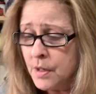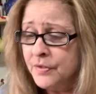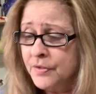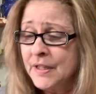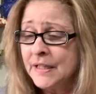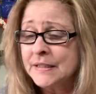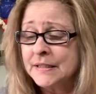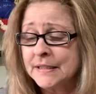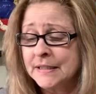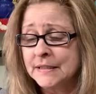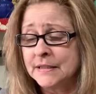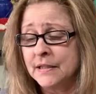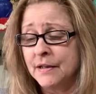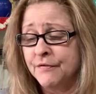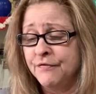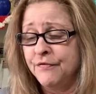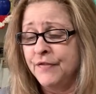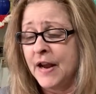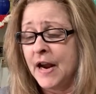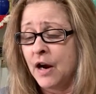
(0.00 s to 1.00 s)
This is a
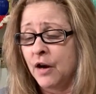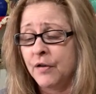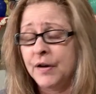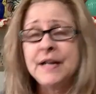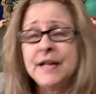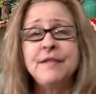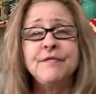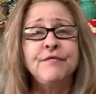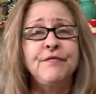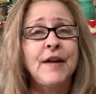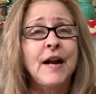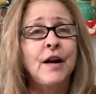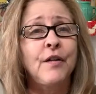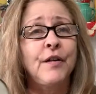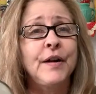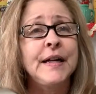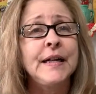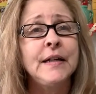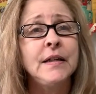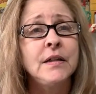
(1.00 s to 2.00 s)
very,
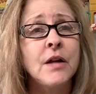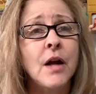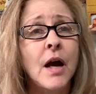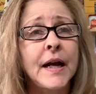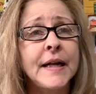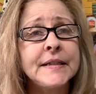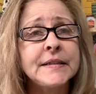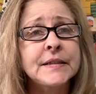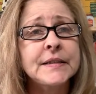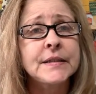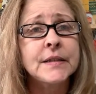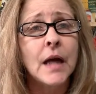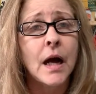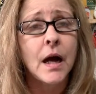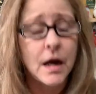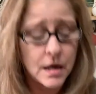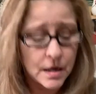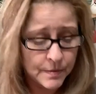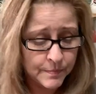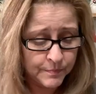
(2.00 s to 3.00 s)
very nice
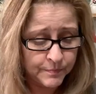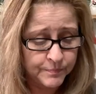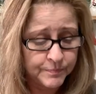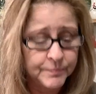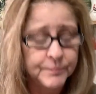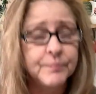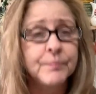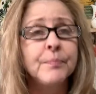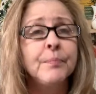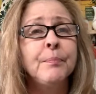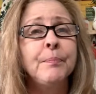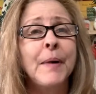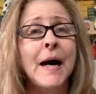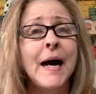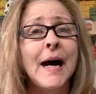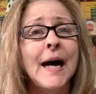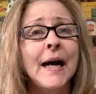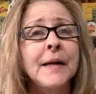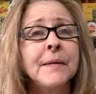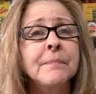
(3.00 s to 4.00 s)
um,
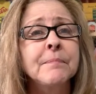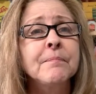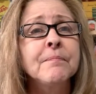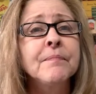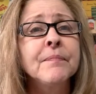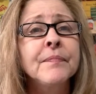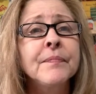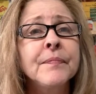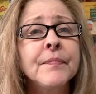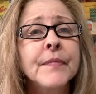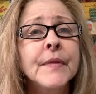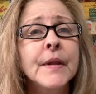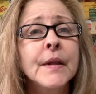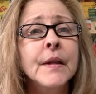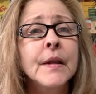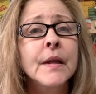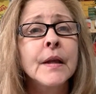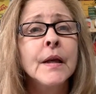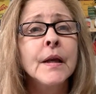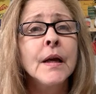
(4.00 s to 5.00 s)
pot.
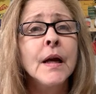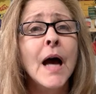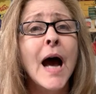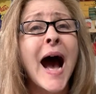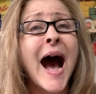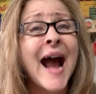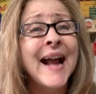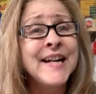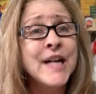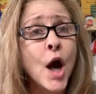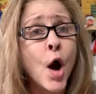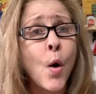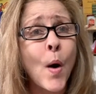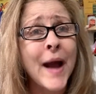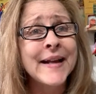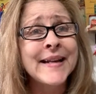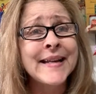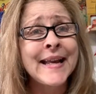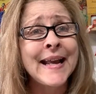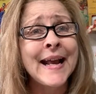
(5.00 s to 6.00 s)
I know,
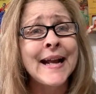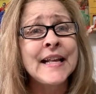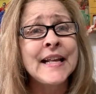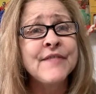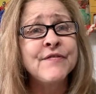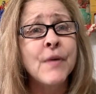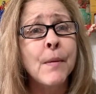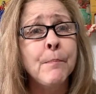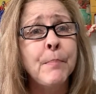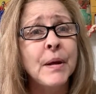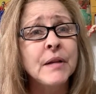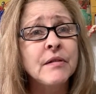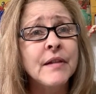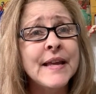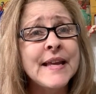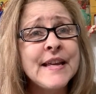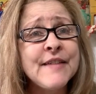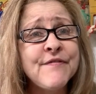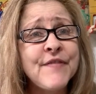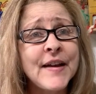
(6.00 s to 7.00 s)
I can't even
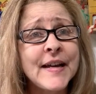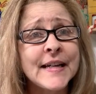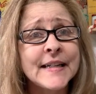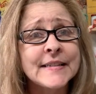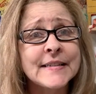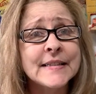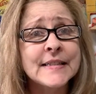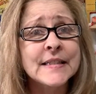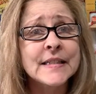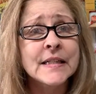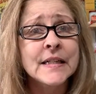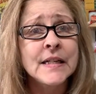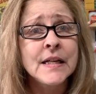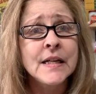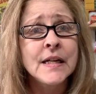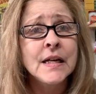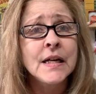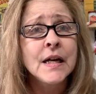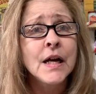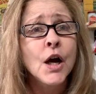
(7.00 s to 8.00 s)
believe it.
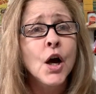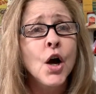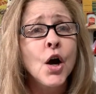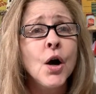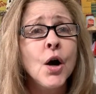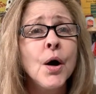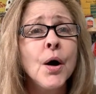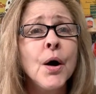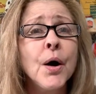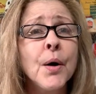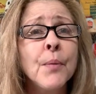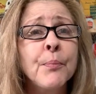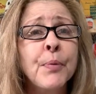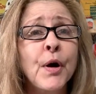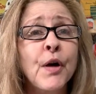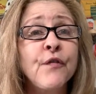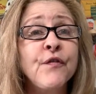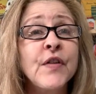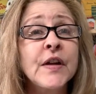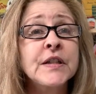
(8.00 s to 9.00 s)

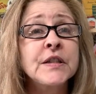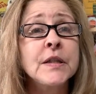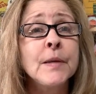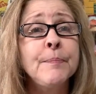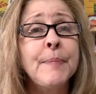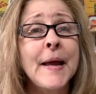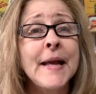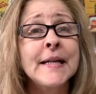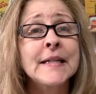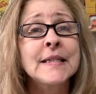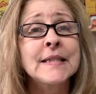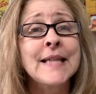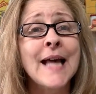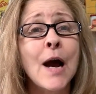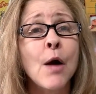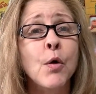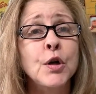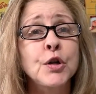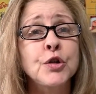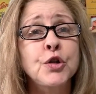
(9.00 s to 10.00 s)
Perfect to bake
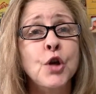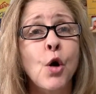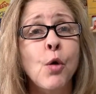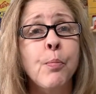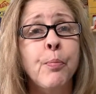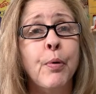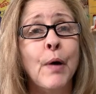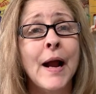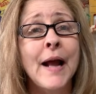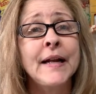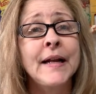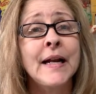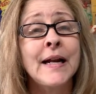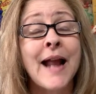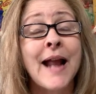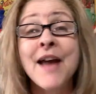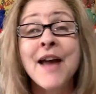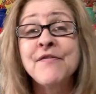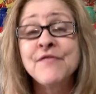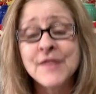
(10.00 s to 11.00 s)
sourdough bread in.
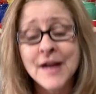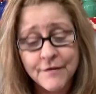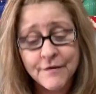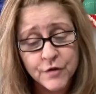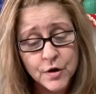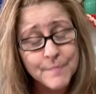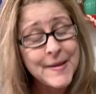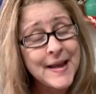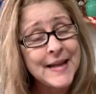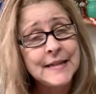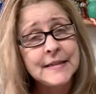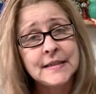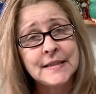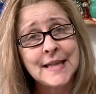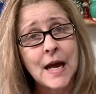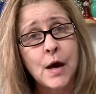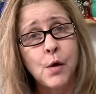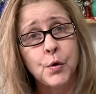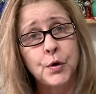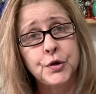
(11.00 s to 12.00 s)
I've never made
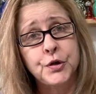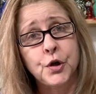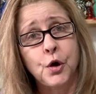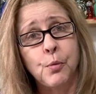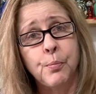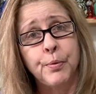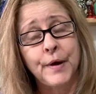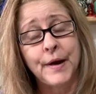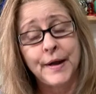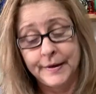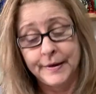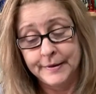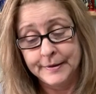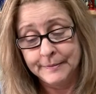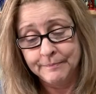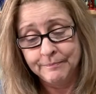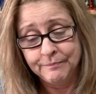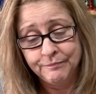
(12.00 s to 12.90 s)
sourdough bread.